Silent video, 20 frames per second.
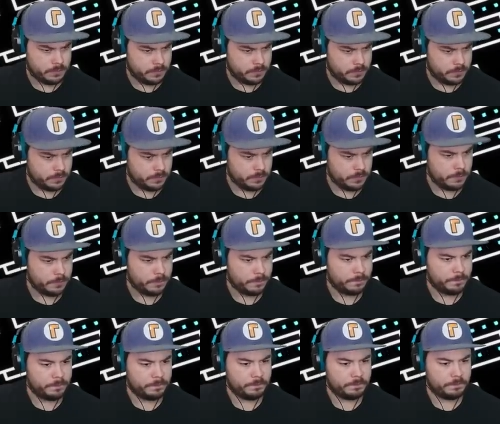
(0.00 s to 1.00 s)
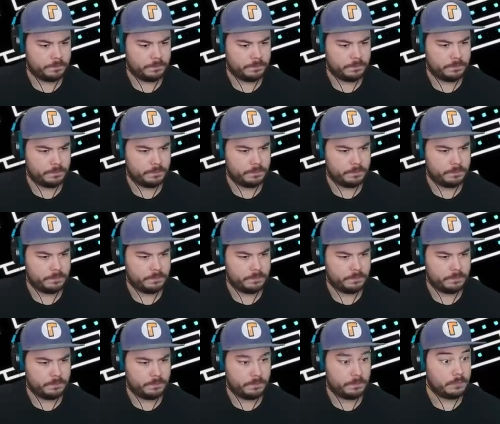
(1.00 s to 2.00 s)

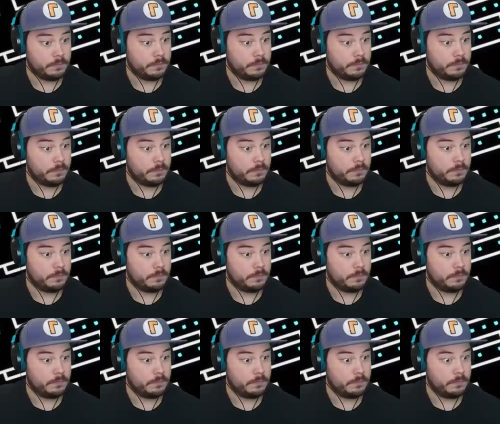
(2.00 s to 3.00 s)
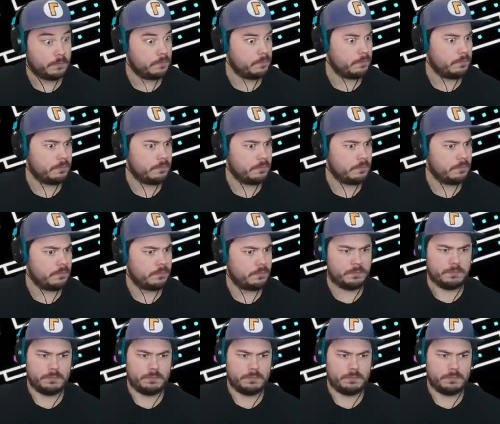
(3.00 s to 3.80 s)
Nothing is said.